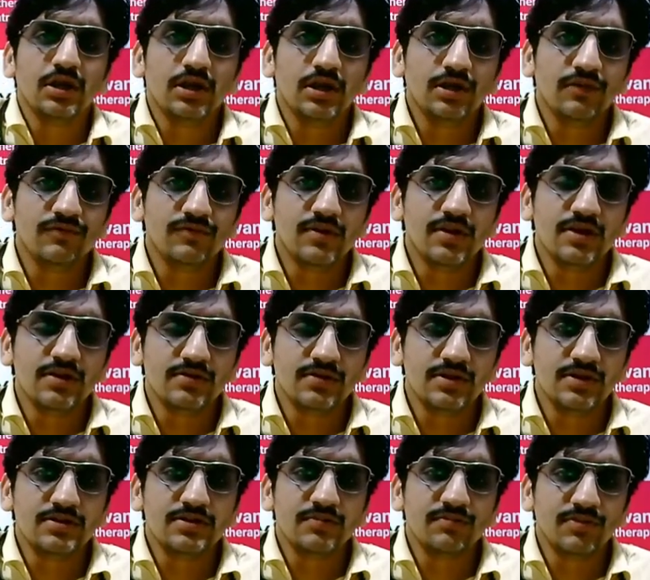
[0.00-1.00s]
If these
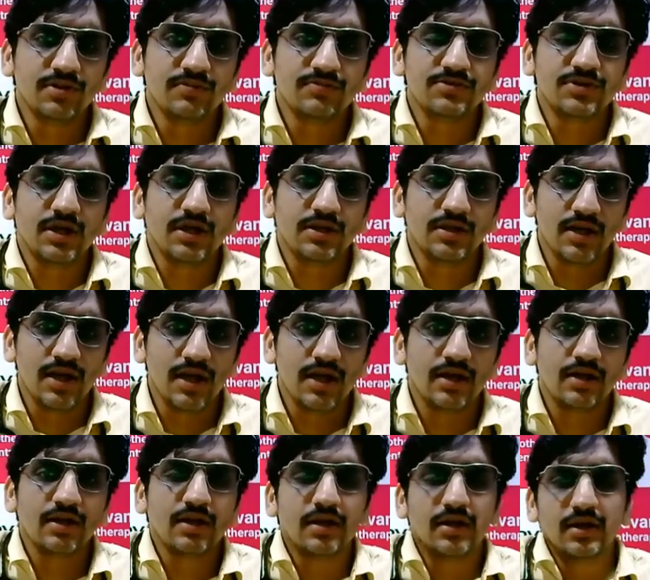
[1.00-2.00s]
three symptoms are
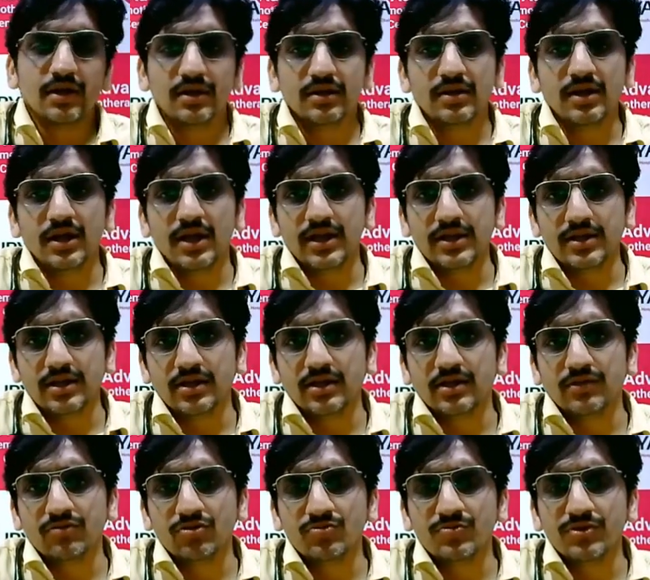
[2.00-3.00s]
there, then I think
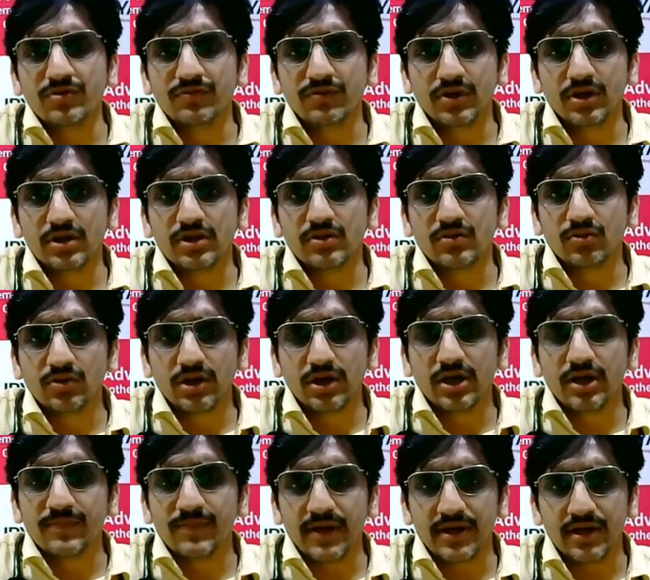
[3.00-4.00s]
it would be worth looking
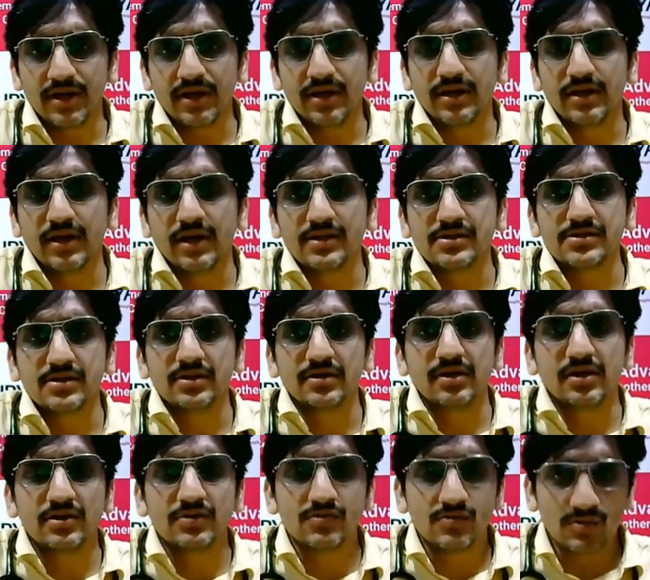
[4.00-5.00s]
at pancreatic cancer.
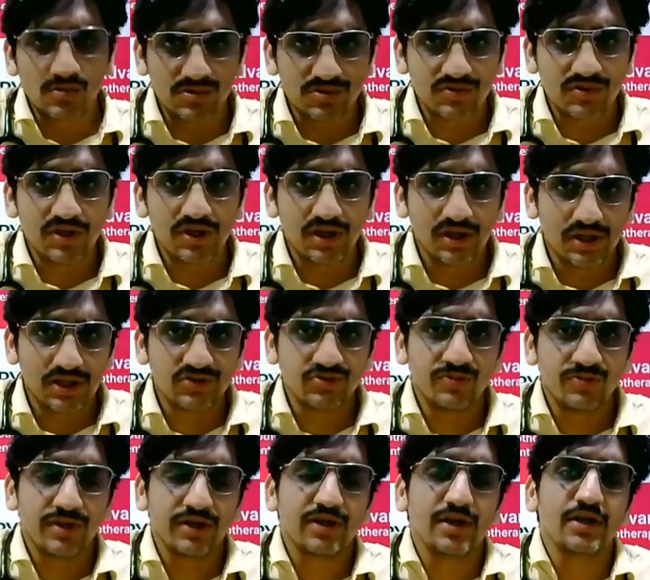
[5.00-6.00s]
There is no screening test for
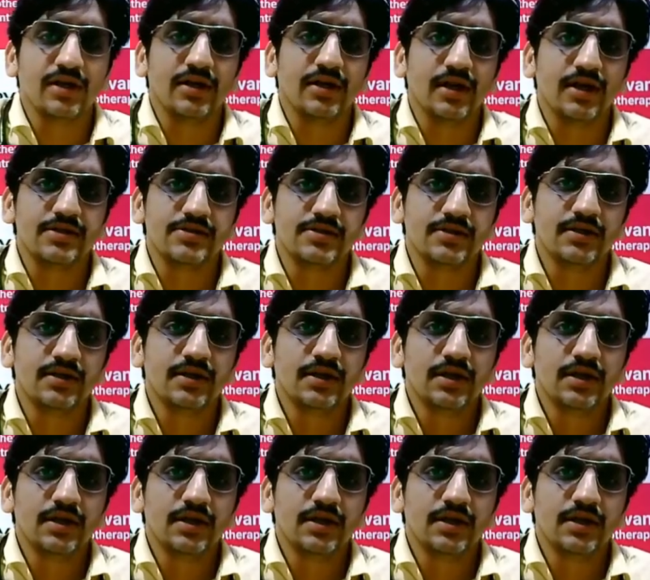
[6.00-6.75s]
pancreatic cancer.